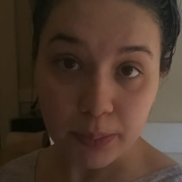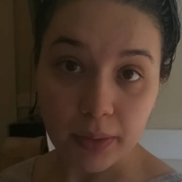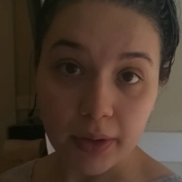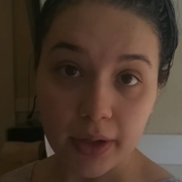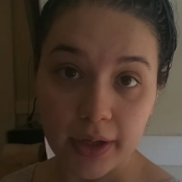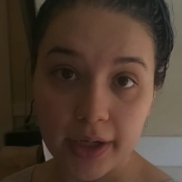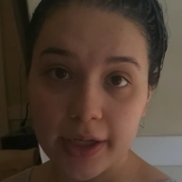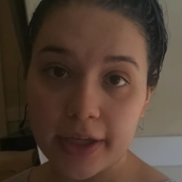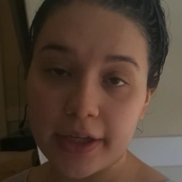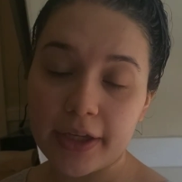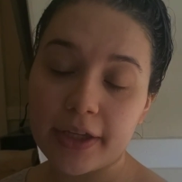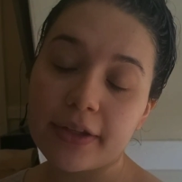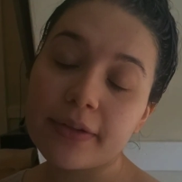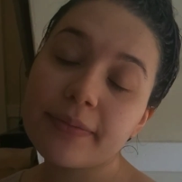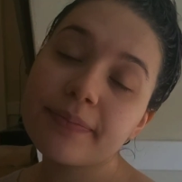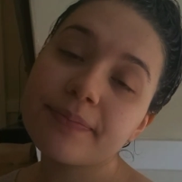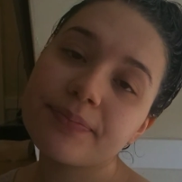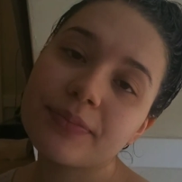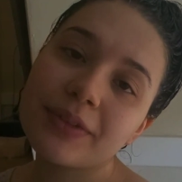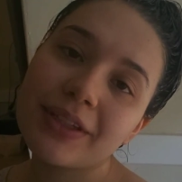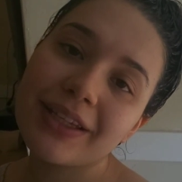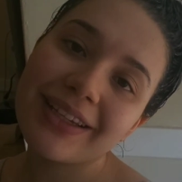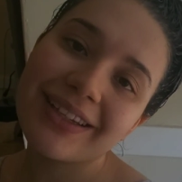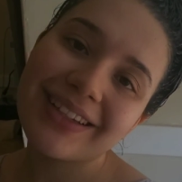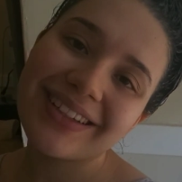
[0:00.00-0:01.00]
but
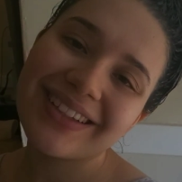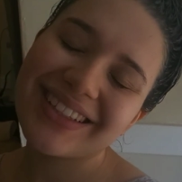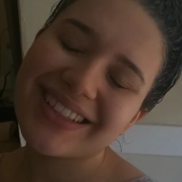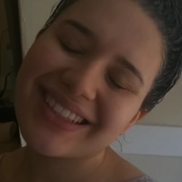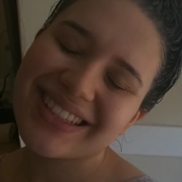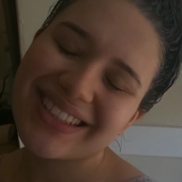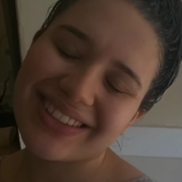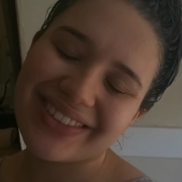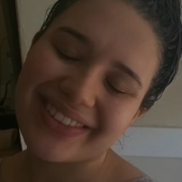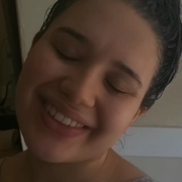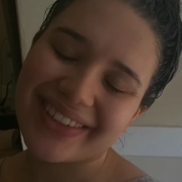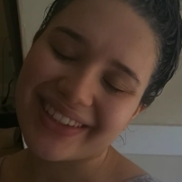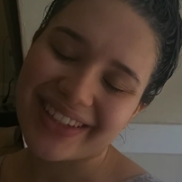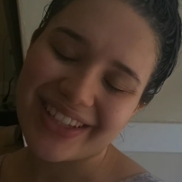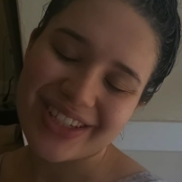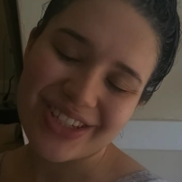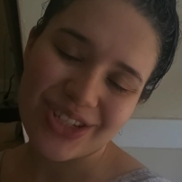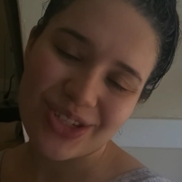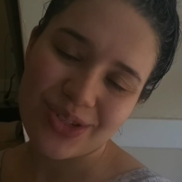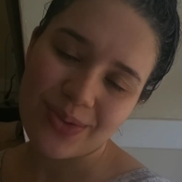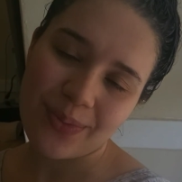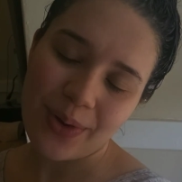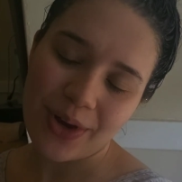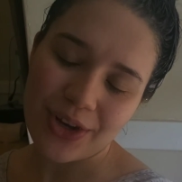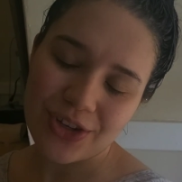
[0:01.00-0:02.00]
it's all right, let's
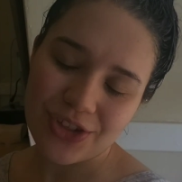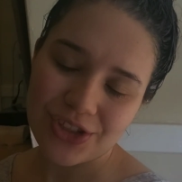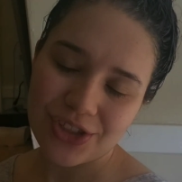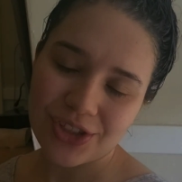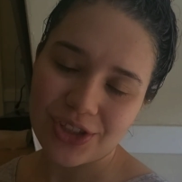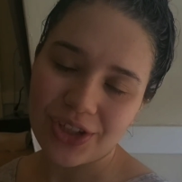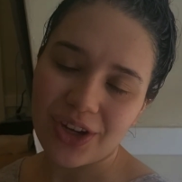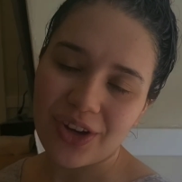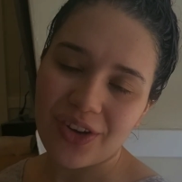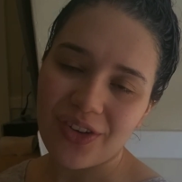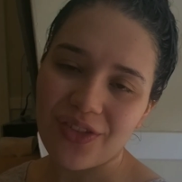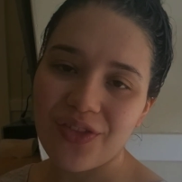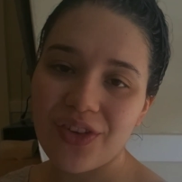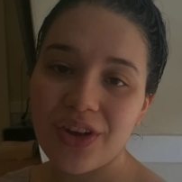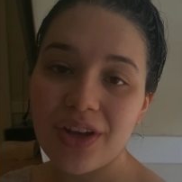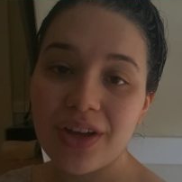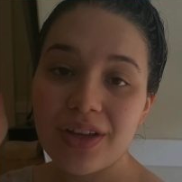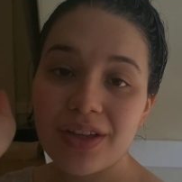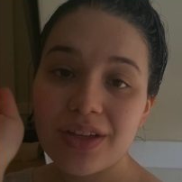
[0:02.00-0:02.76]
just wash it off.